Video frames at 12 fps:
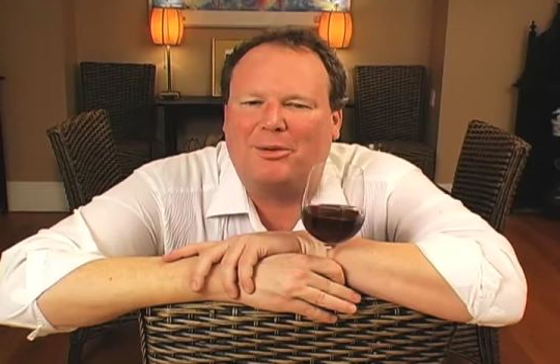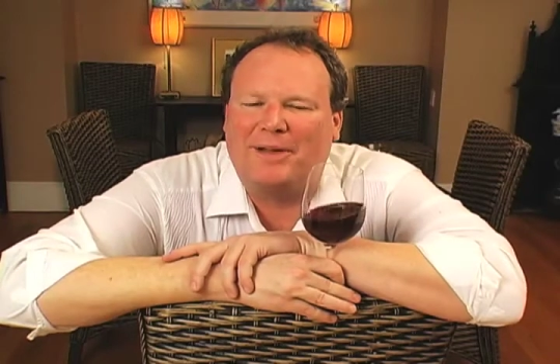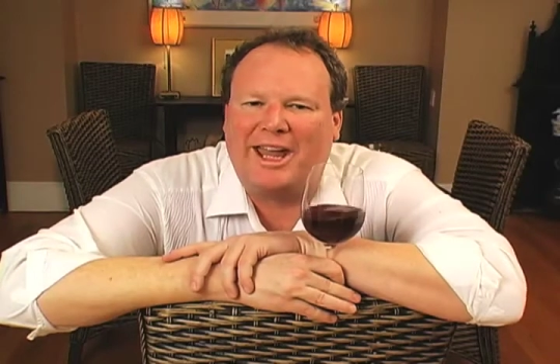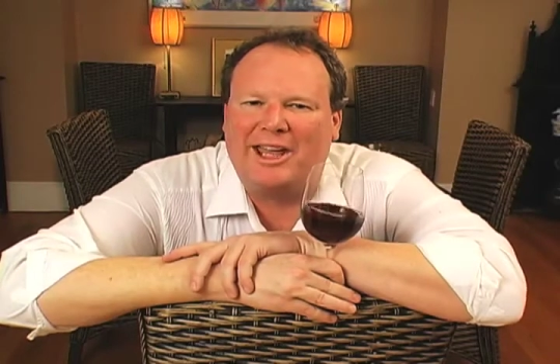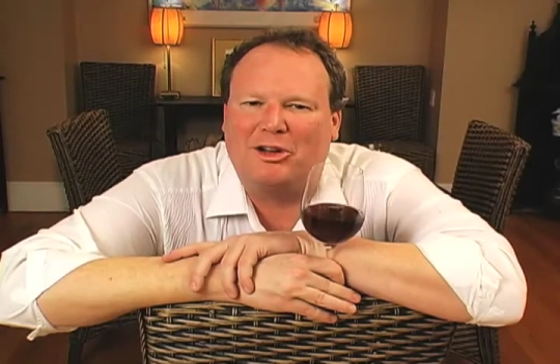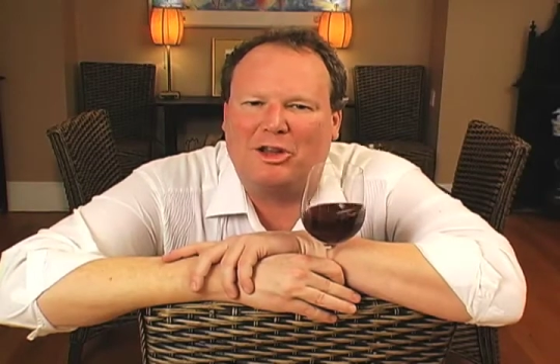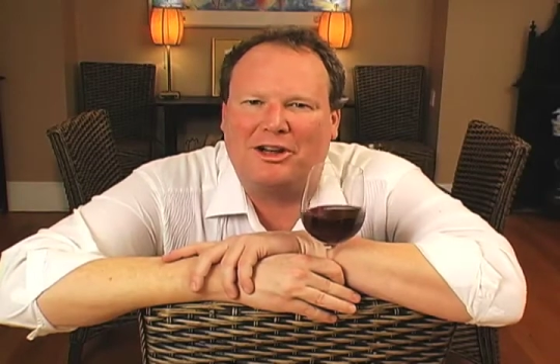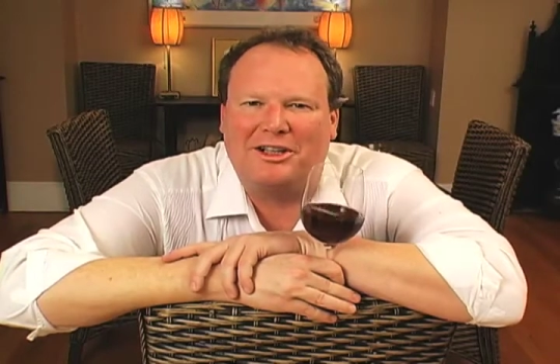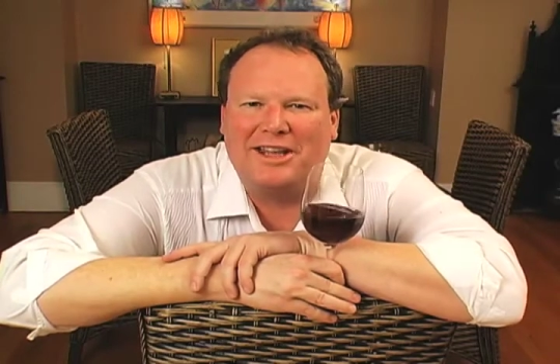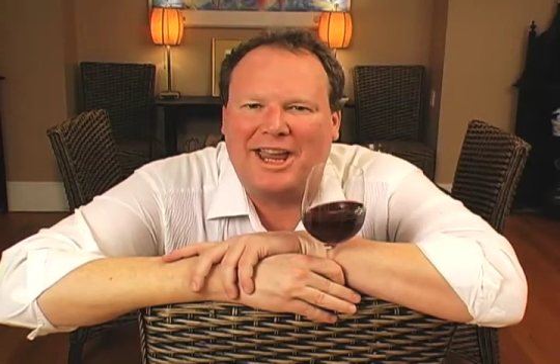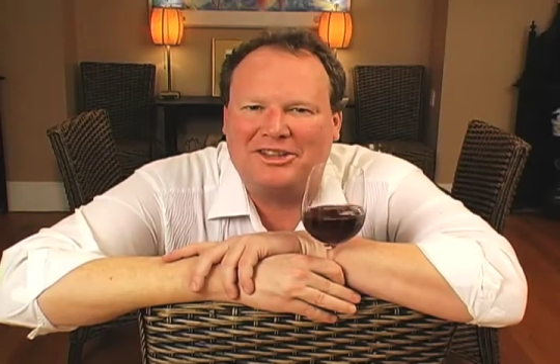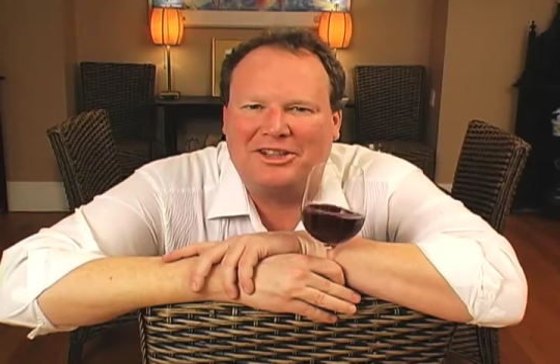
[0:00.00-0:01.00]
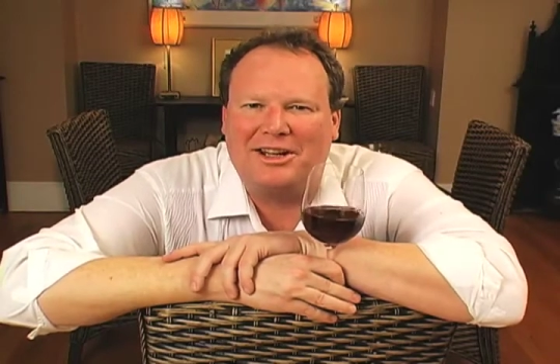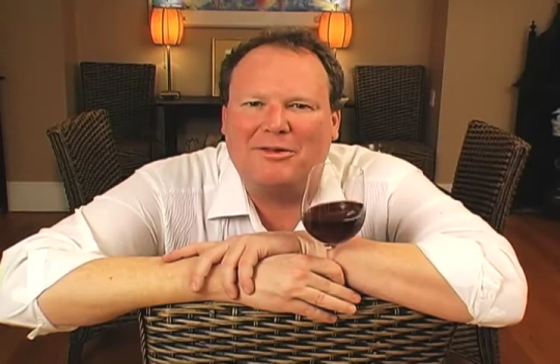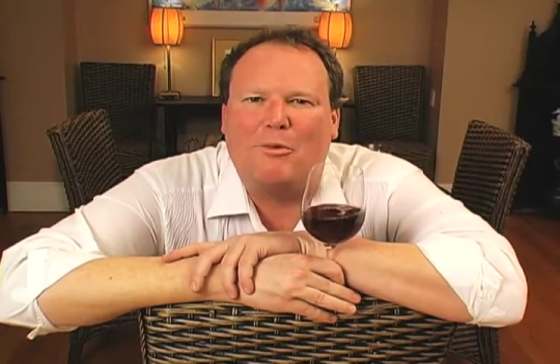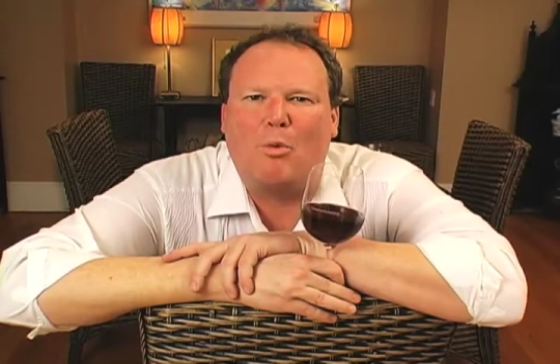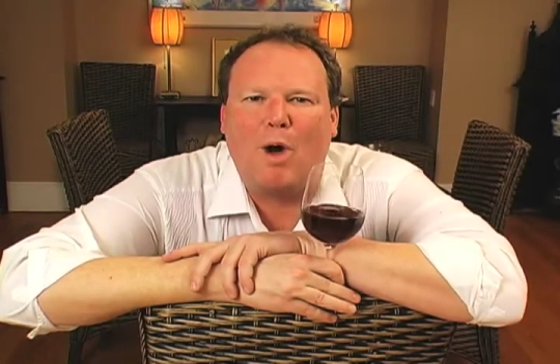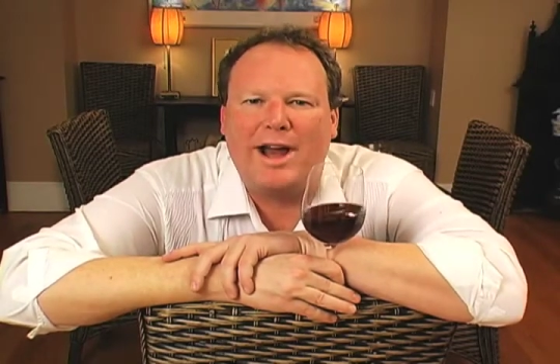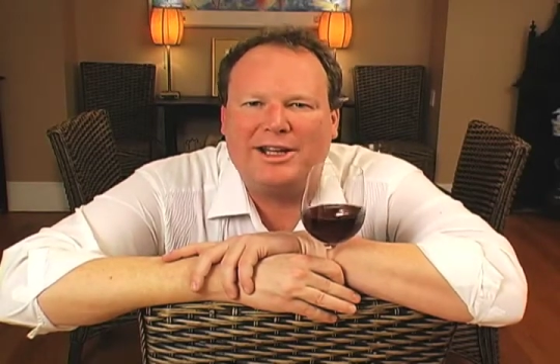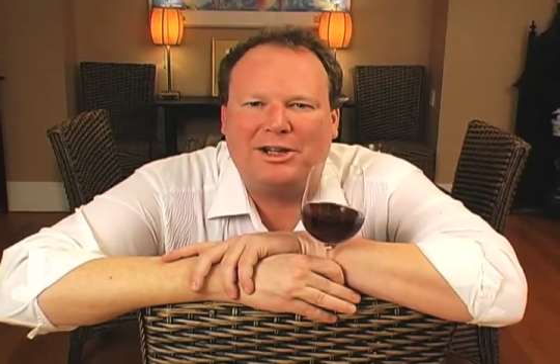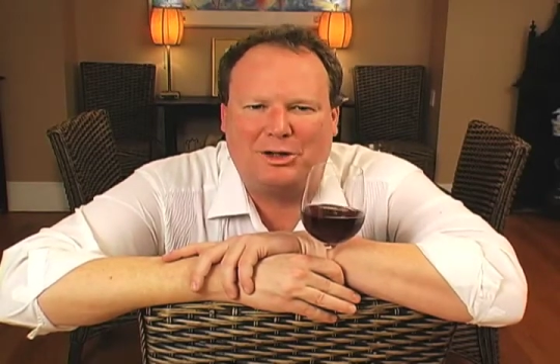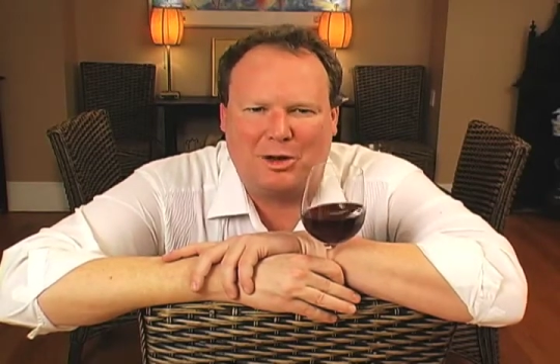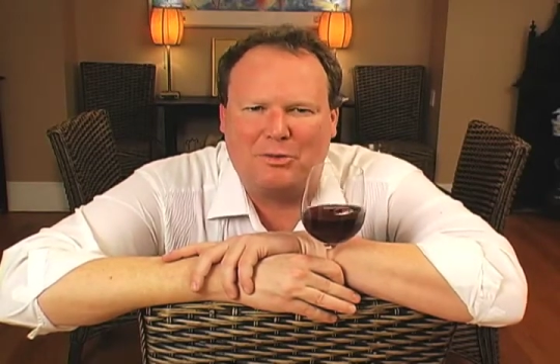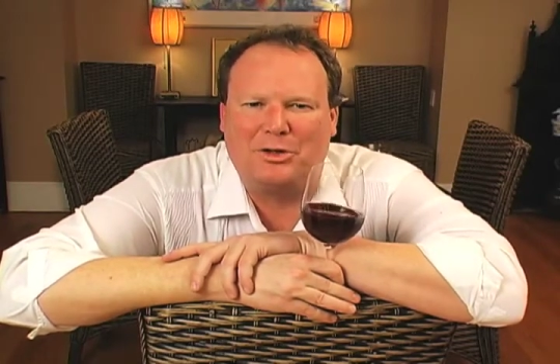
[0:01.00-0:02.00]
panel on a tasting of
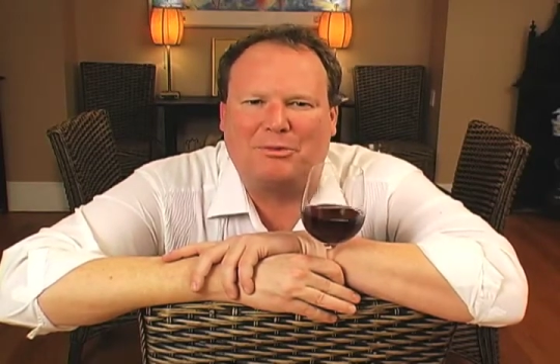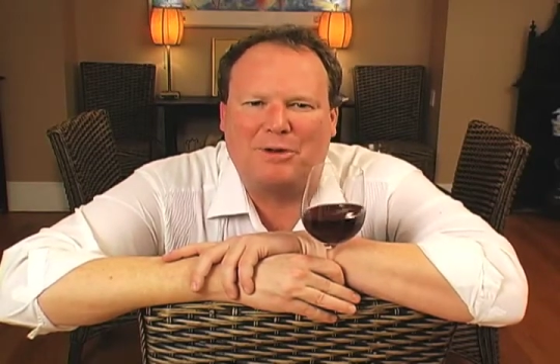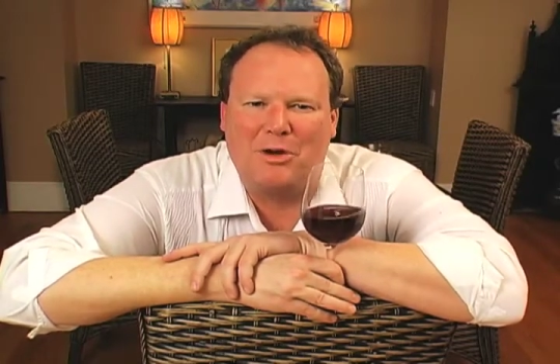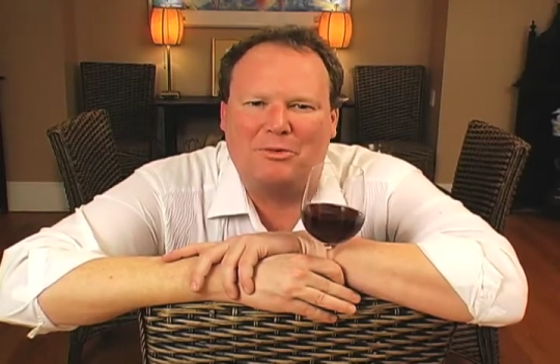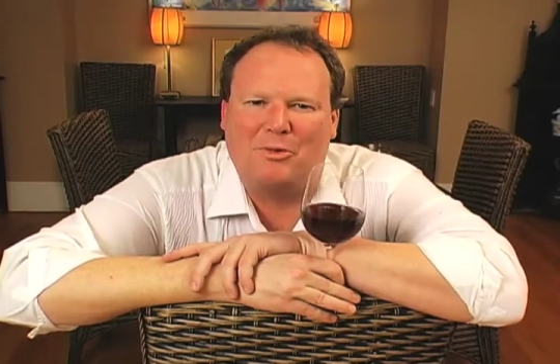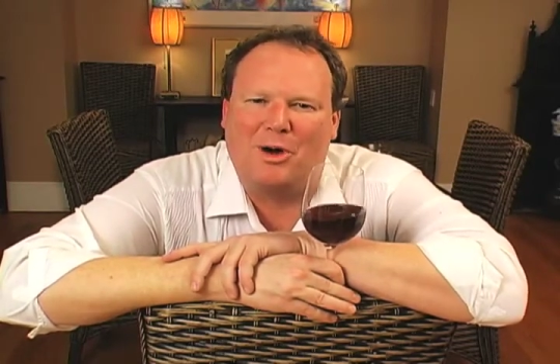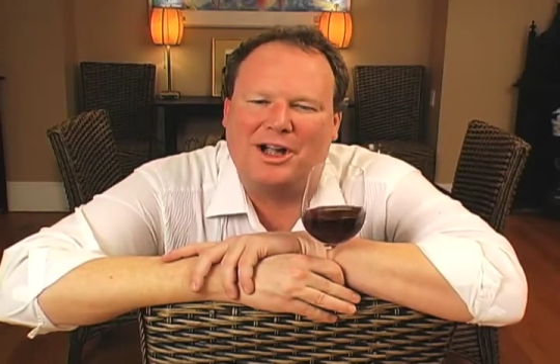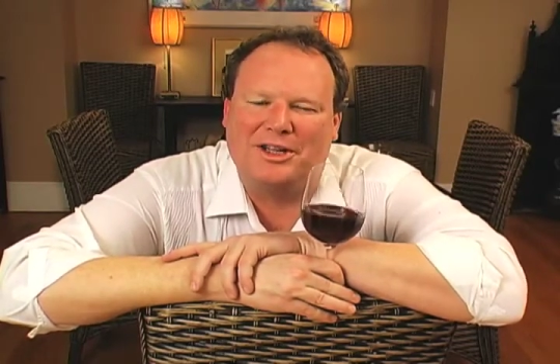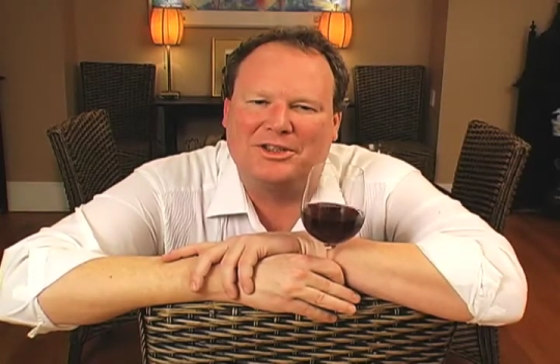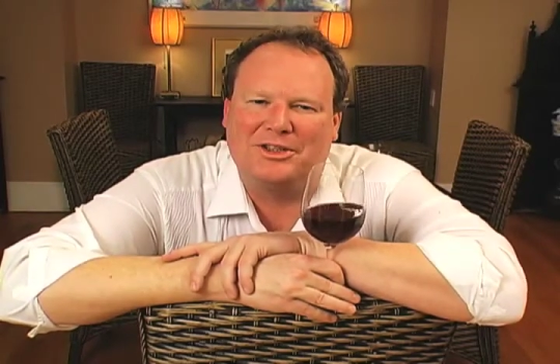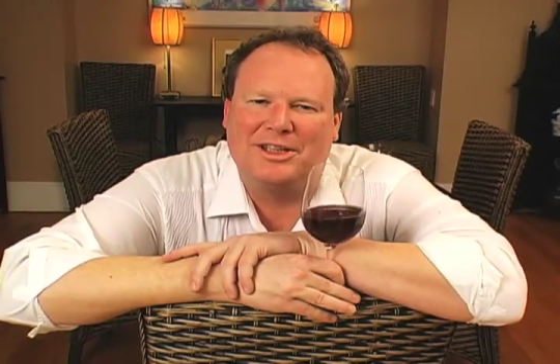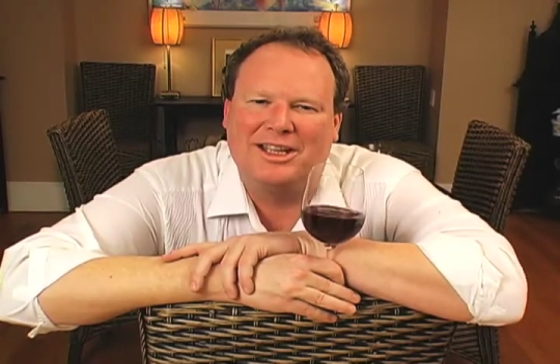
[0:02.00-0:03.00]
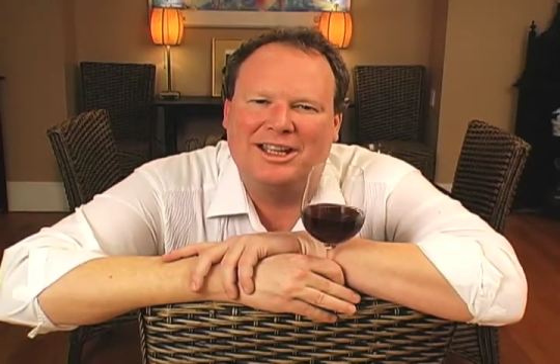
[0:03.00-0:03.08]
white Cotes du Rhone wines.